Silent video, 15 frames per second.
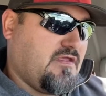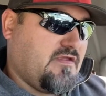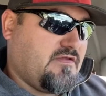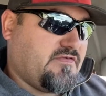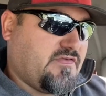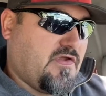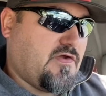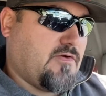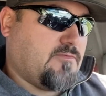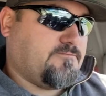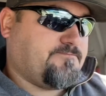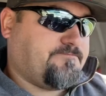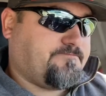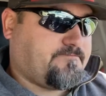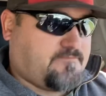So
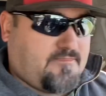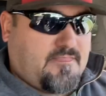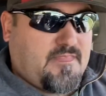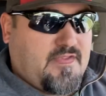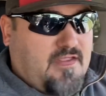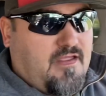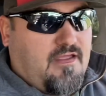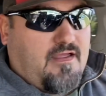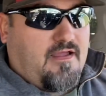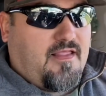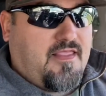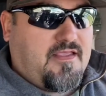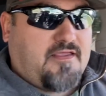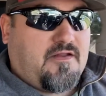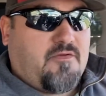I
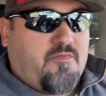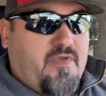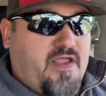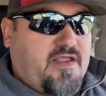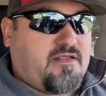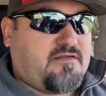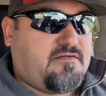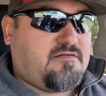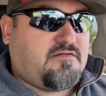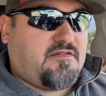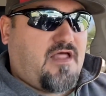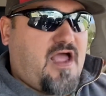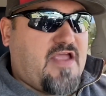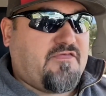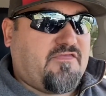think it'll make
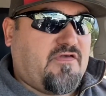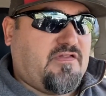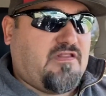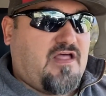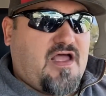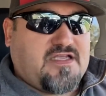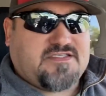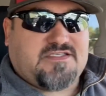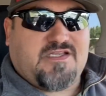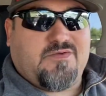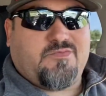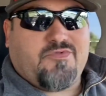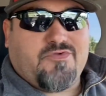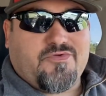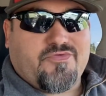life a lot
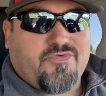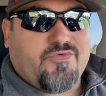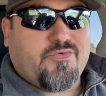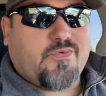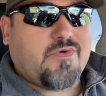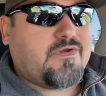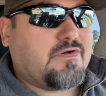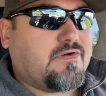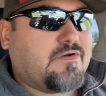simpler through the winter.